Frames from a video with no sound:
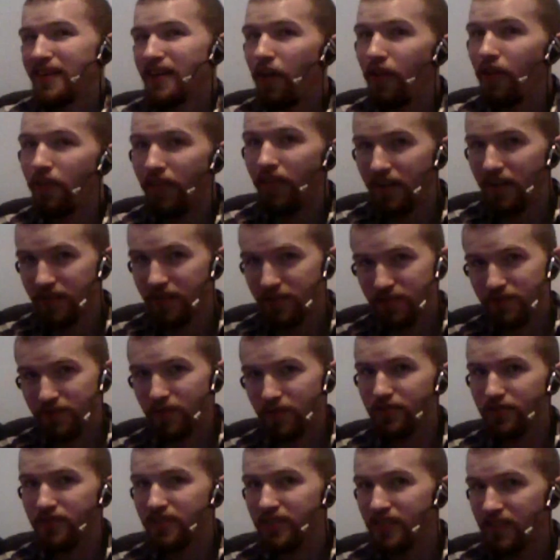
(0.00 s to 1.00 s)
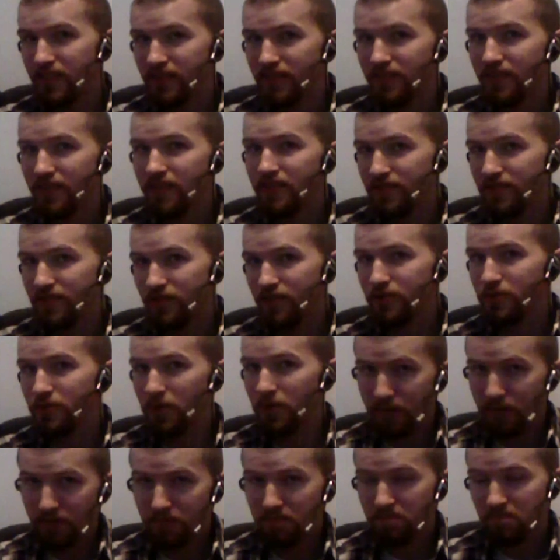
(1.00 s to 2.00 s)
other than his first scene in the series
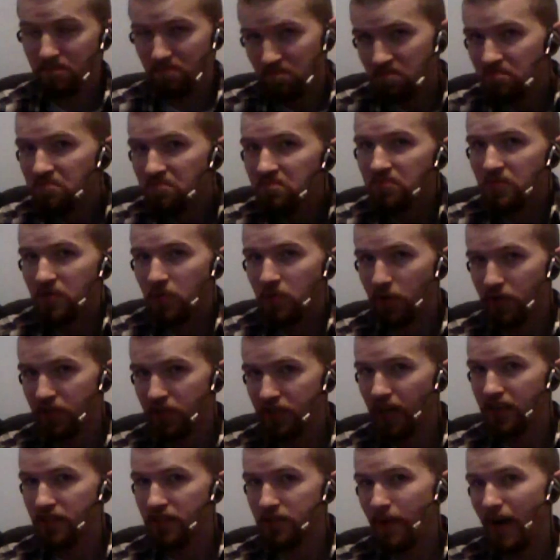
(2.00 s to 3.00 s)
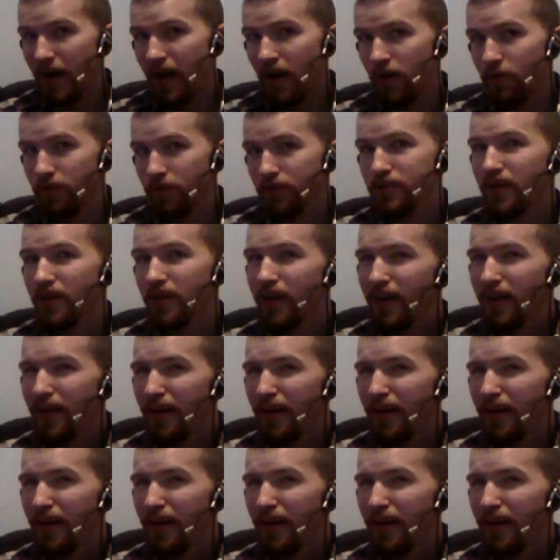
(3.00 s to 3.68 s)
where he got his powers.